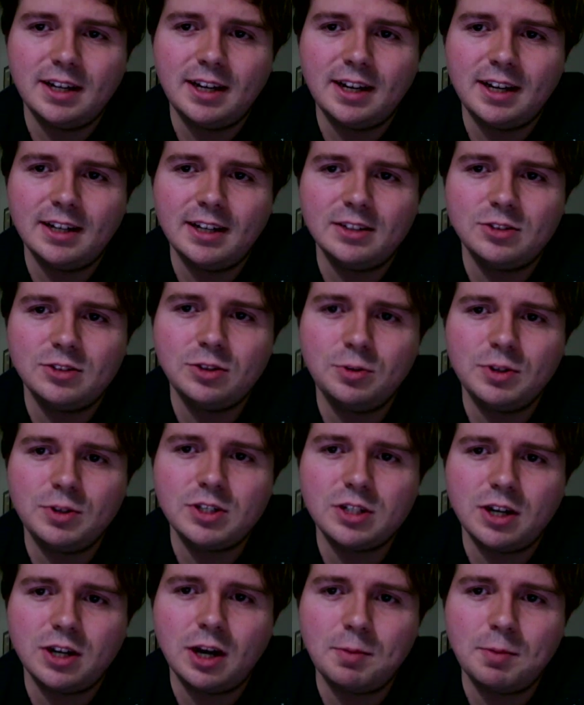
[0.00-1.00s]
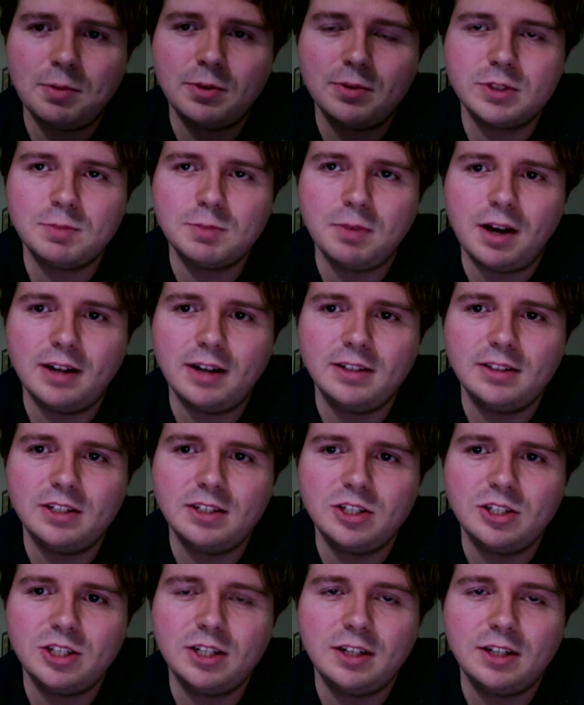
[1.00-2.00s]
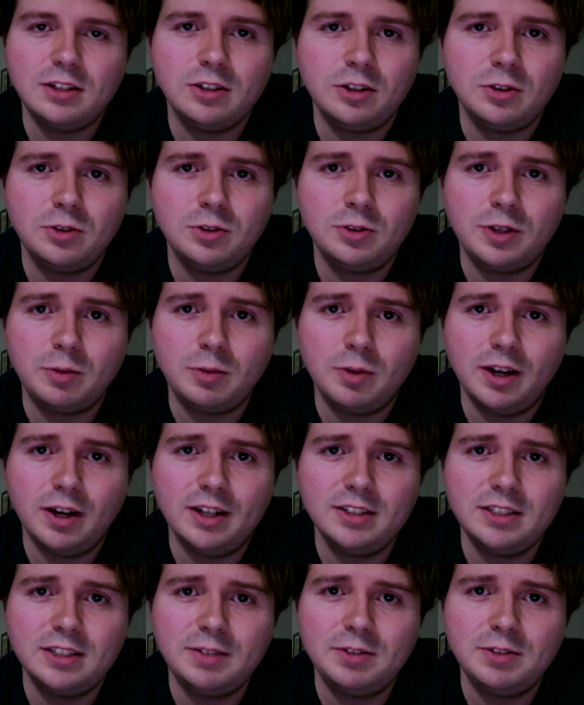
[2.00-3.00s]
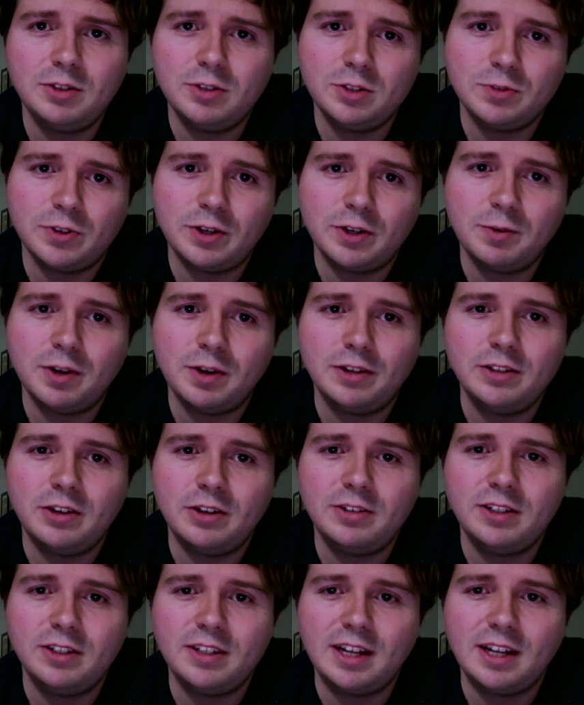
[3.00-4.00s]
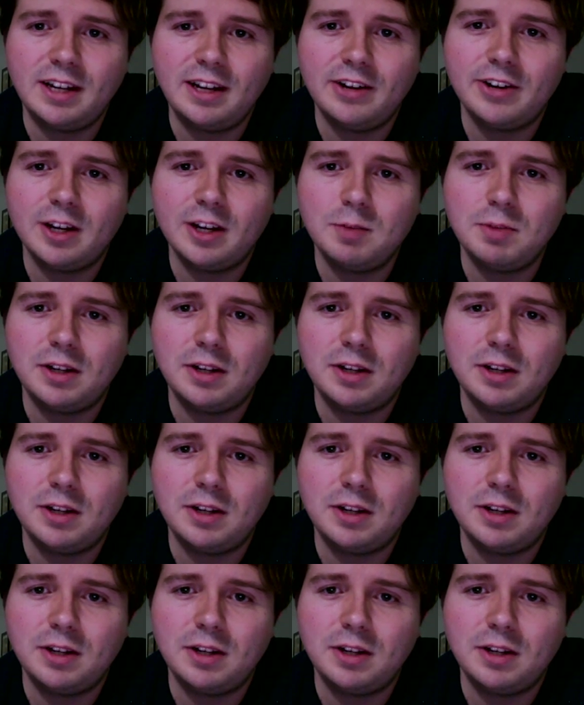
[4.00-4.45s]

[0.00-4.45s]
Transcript: And to which Harper responded that she didn't know who he was, even though he's very well known in that area.